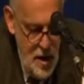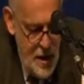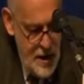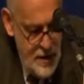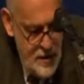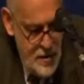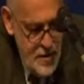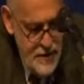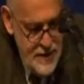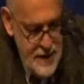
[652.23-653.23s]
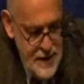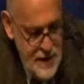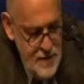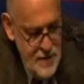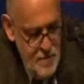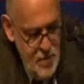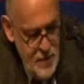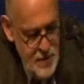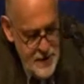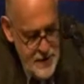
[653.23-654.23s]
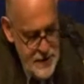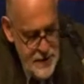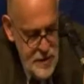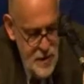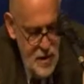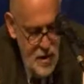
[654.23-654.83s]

And the second point is